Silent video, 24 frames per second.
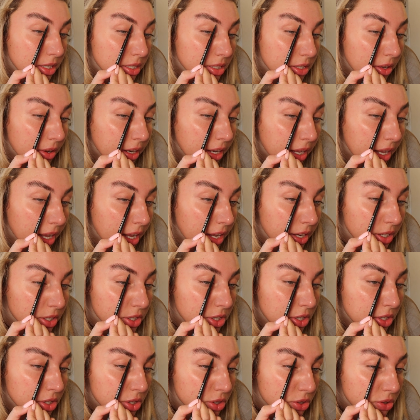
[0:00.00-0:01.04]
So again,
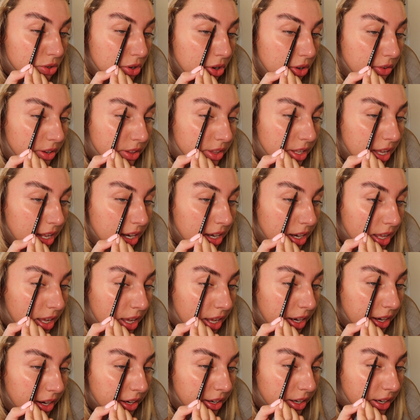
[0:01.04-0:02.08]
just drawing that
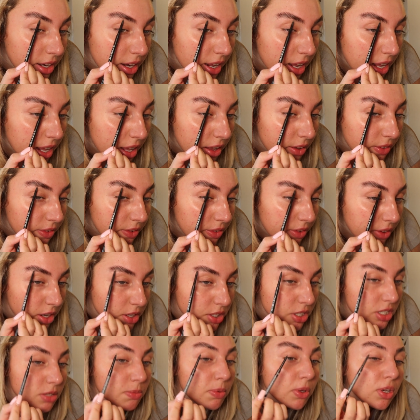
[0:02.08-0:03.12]
line underneath,
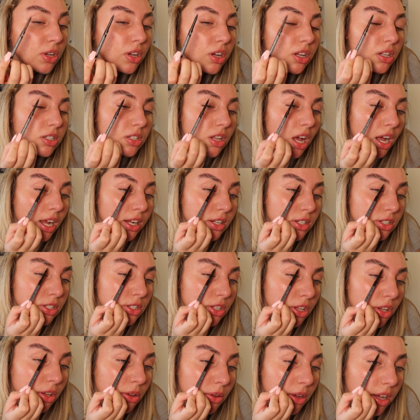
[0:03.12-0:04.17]
just because I
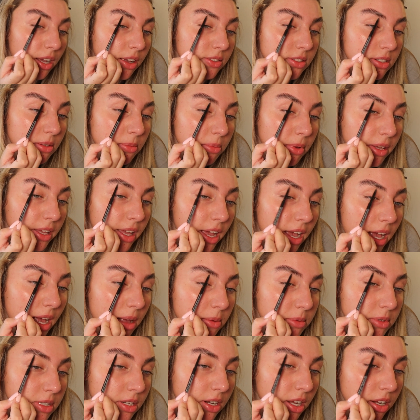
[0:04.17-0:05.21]
do have some
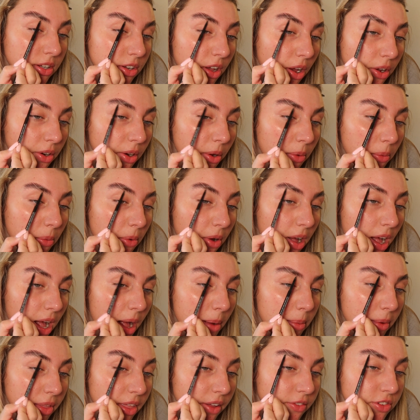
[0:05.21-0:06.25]
gaps and I don't know why,
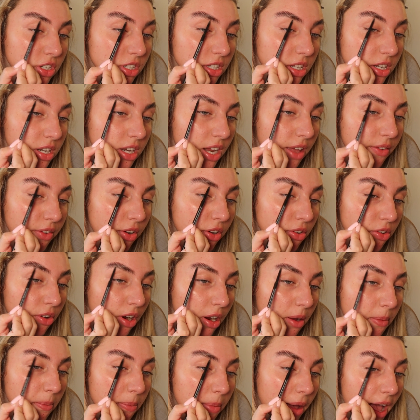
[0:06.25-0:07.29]
but they've just never
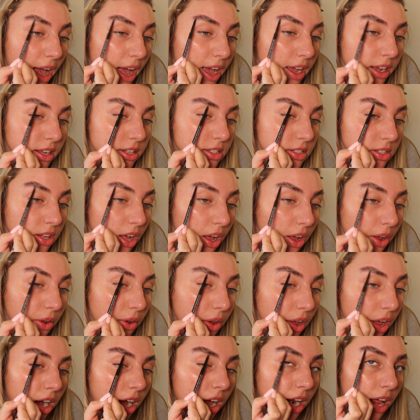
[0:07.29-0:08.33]
grown back, so
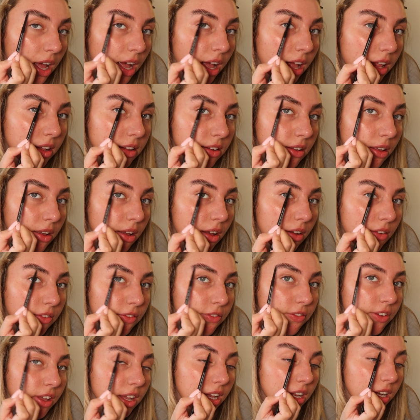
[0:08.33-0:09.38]
I like to
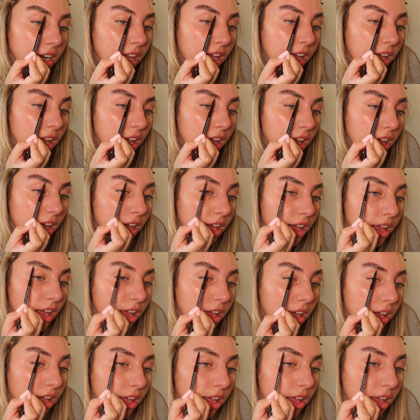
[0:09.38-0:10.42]
thicken it
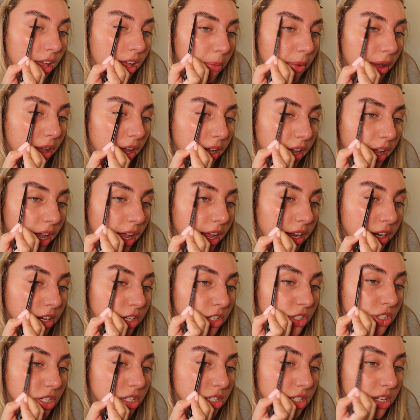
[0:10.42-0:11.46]
here. But again,
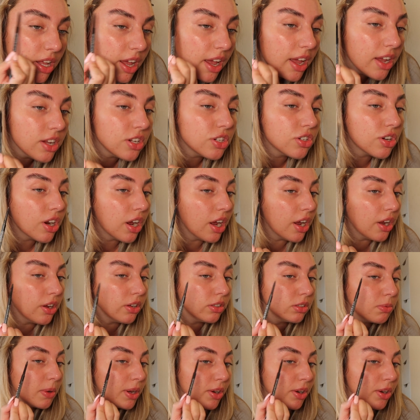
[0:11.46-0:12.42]
just hair strokes.